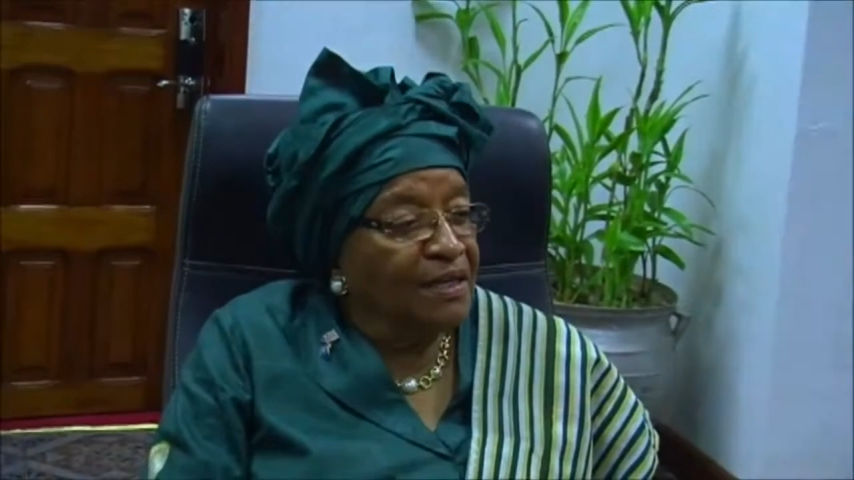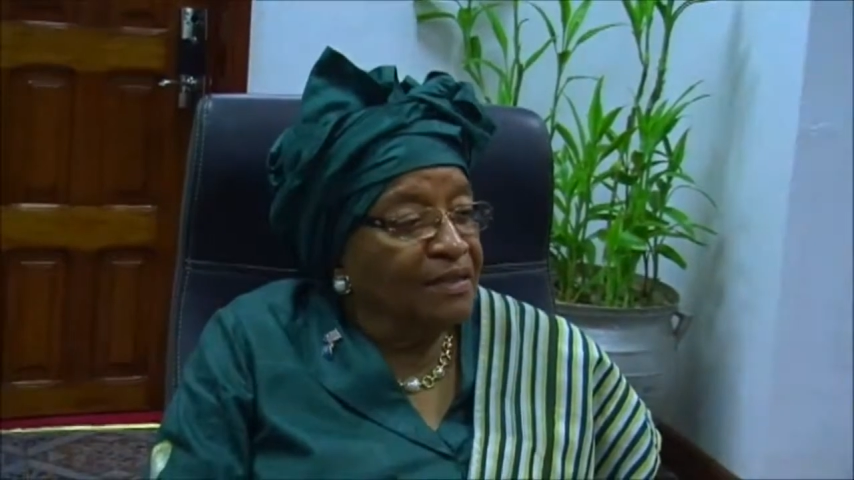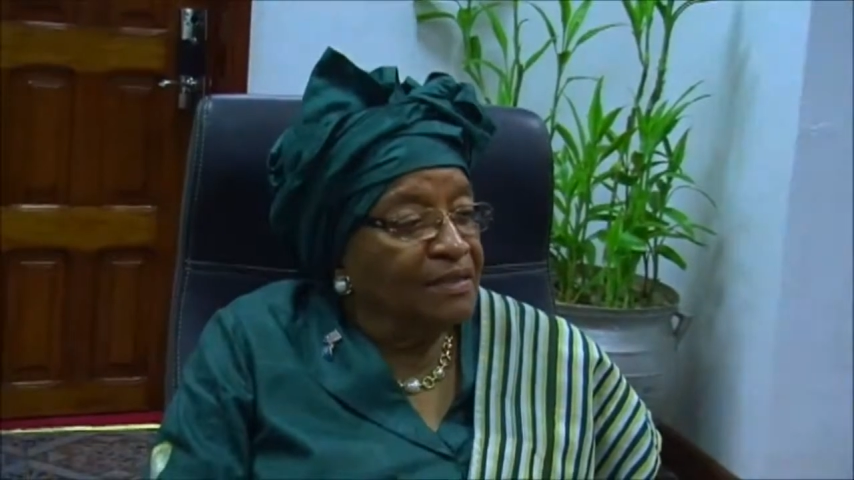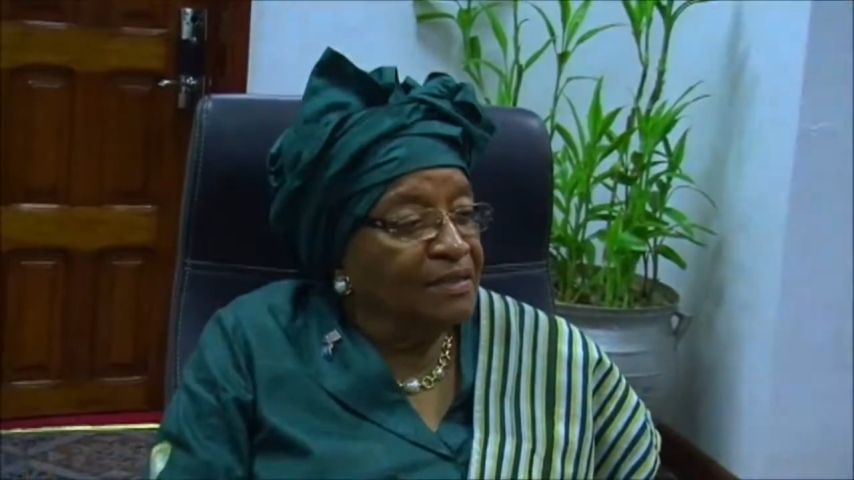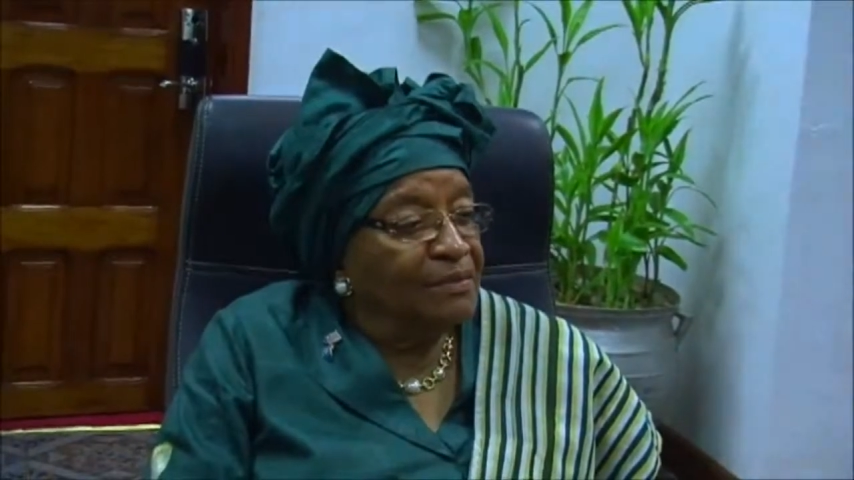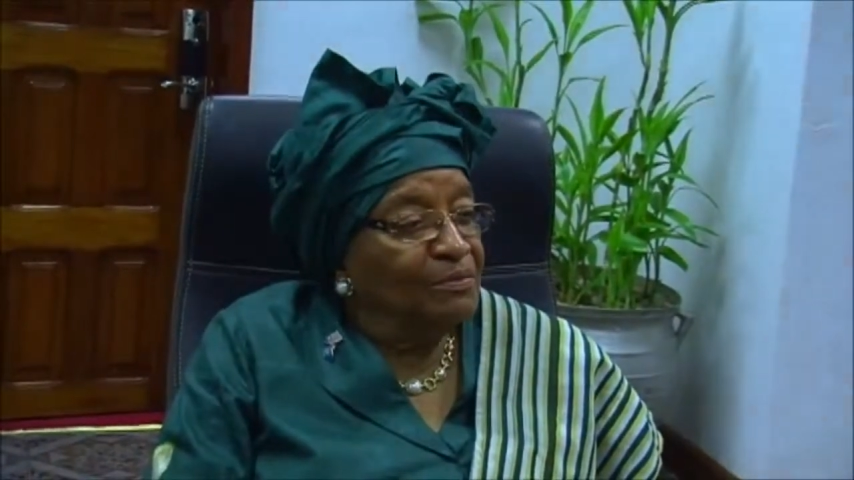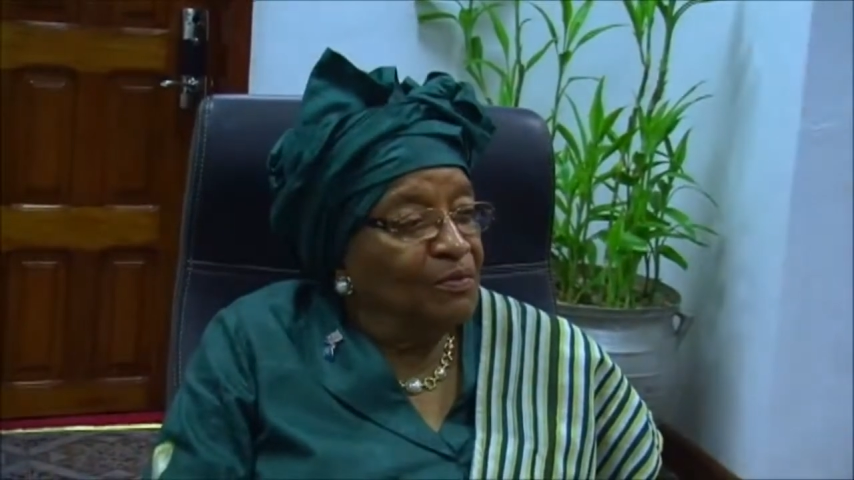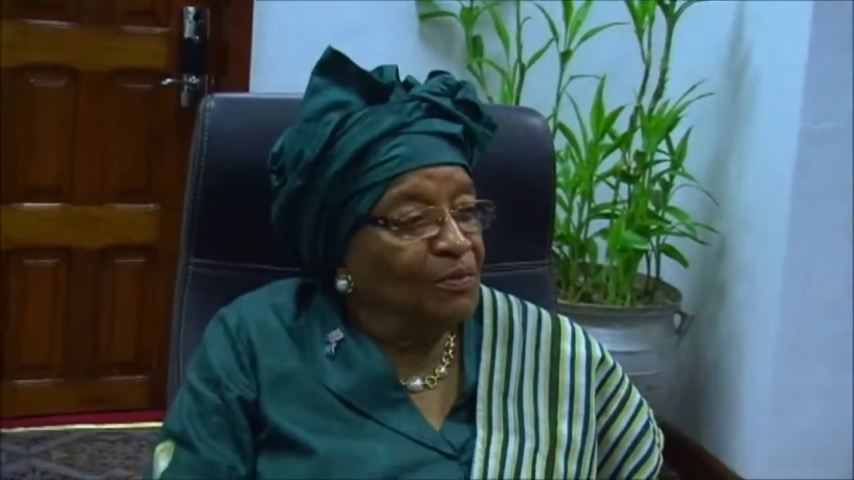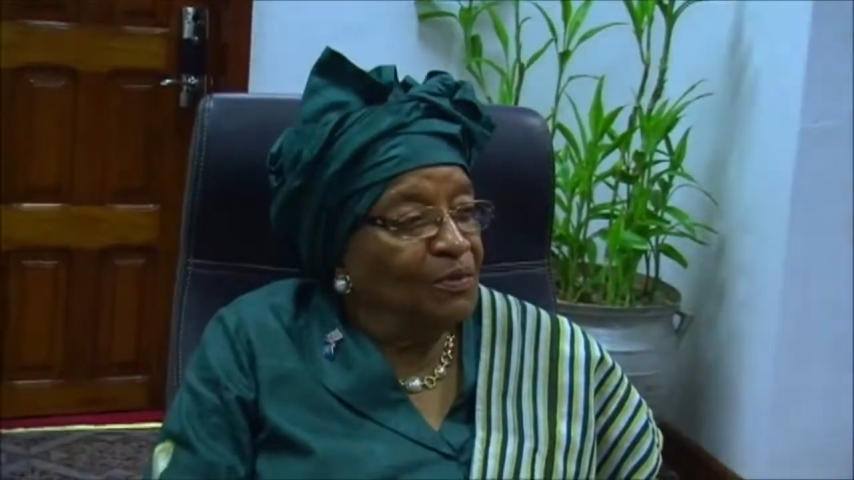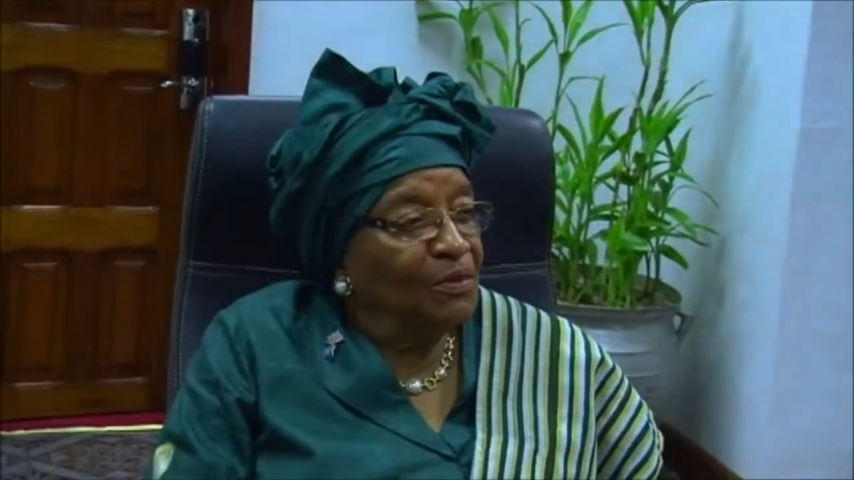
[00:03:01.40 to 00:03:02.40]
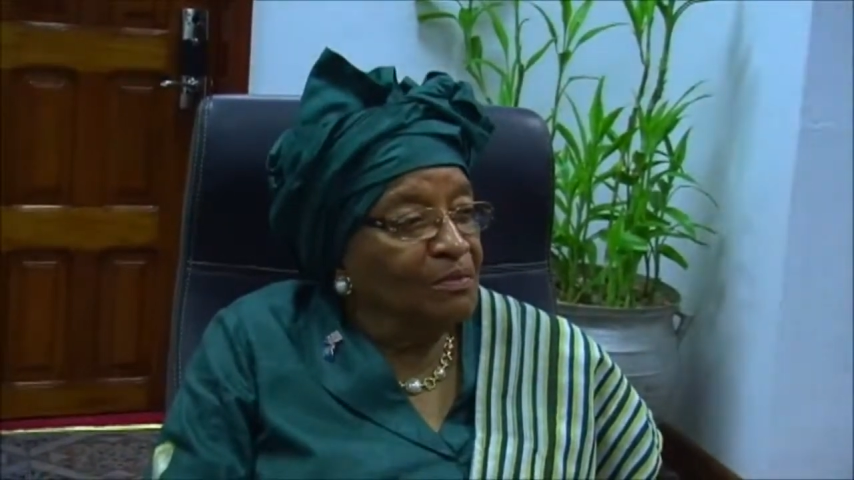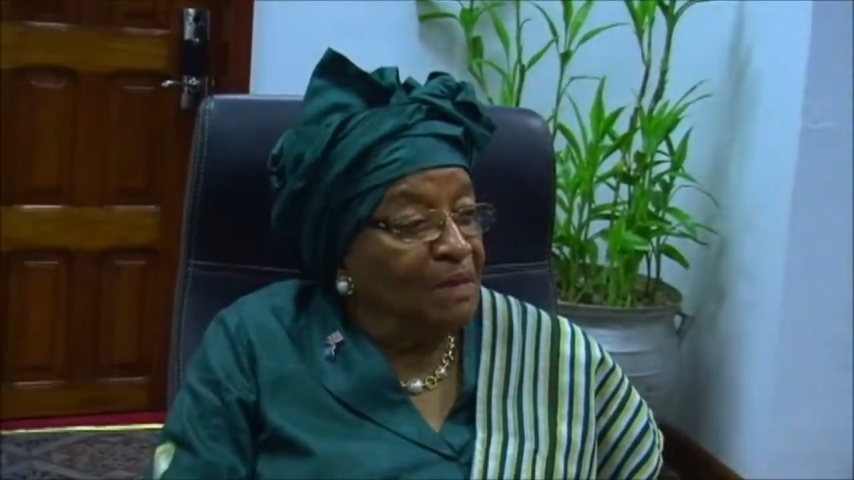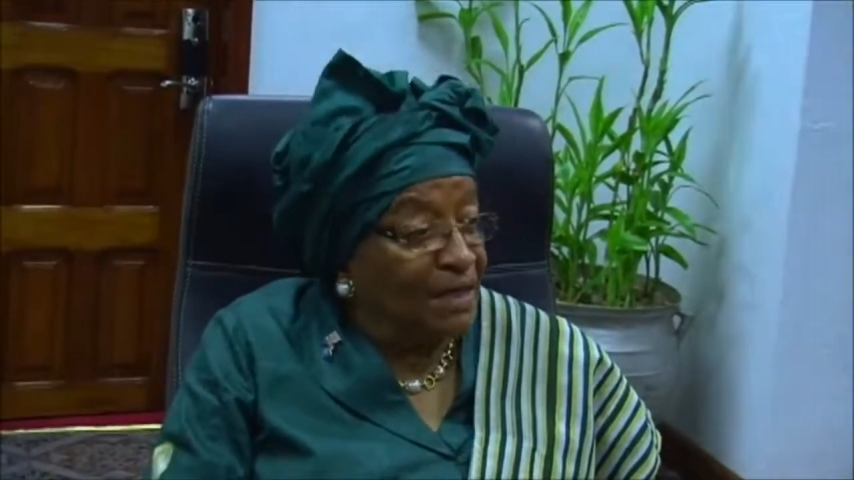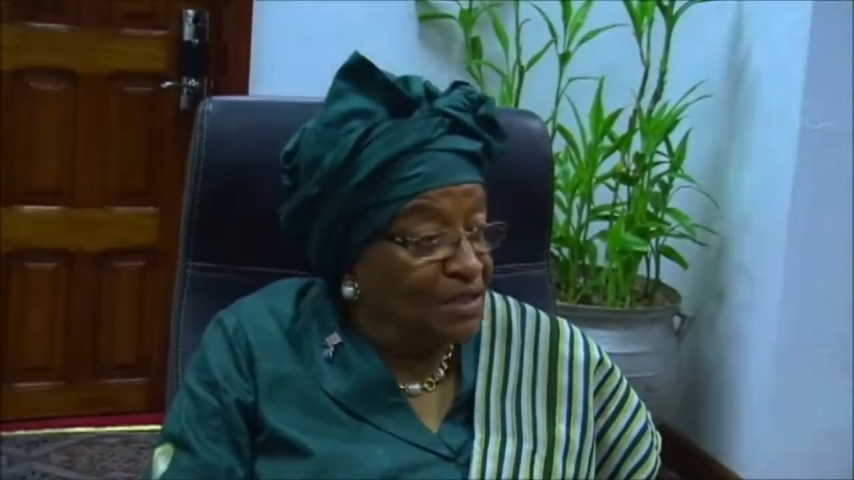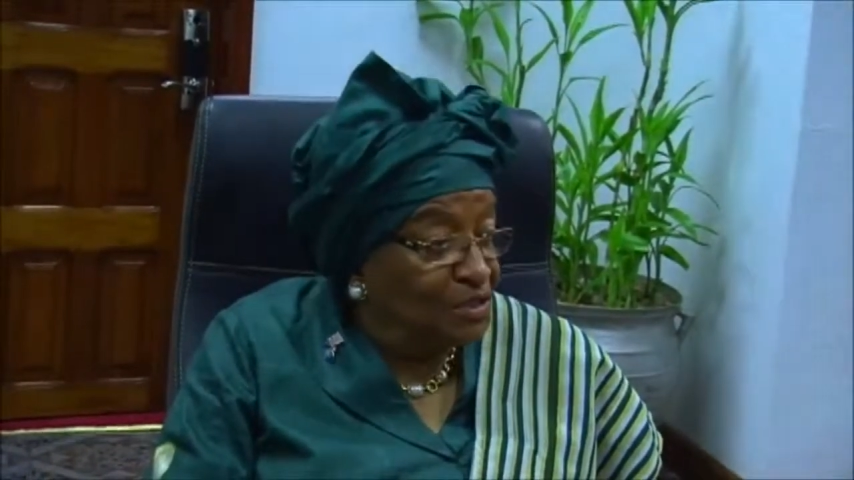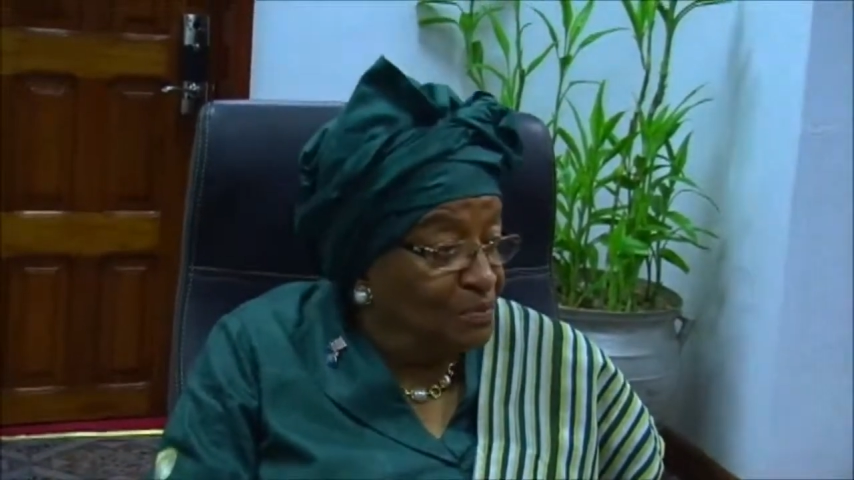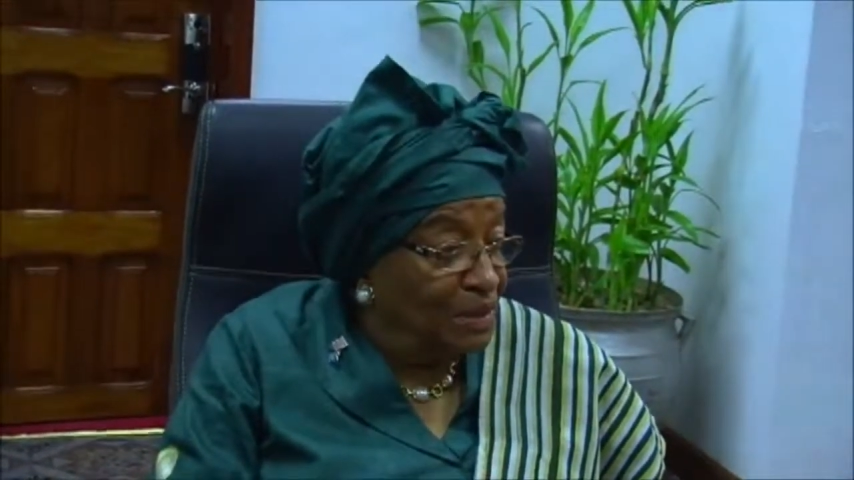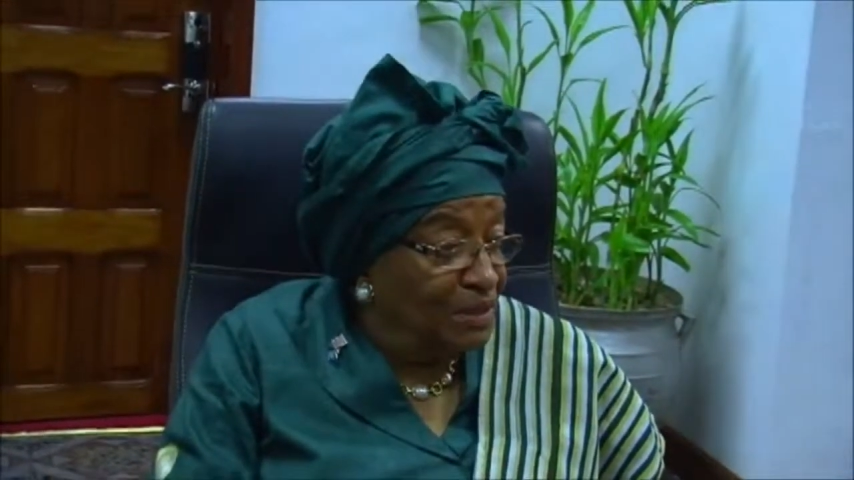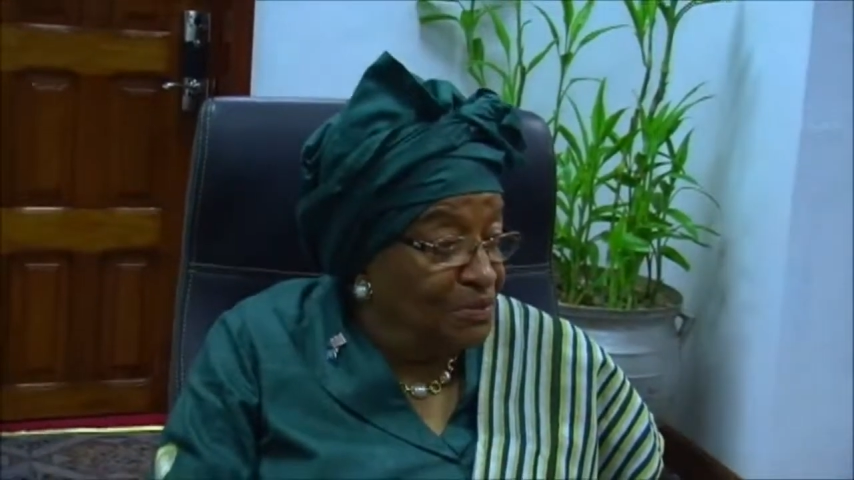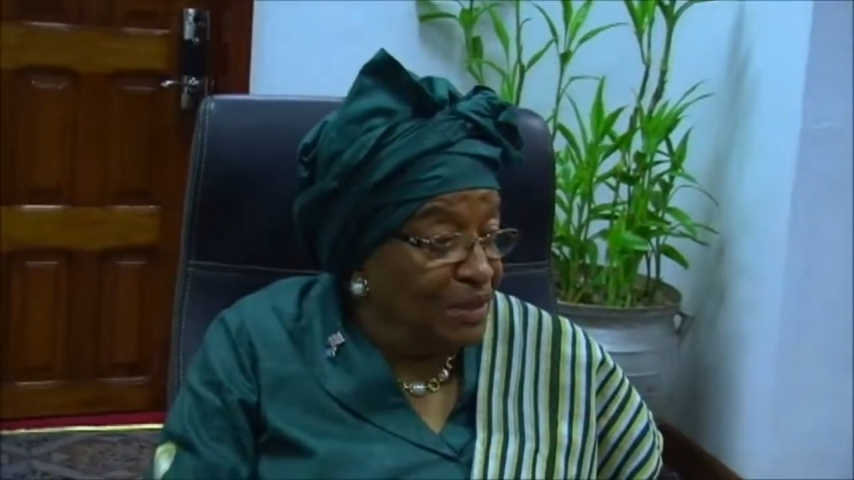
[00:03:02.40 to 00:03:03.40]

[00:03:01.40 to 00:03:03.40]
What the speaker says: that people manage money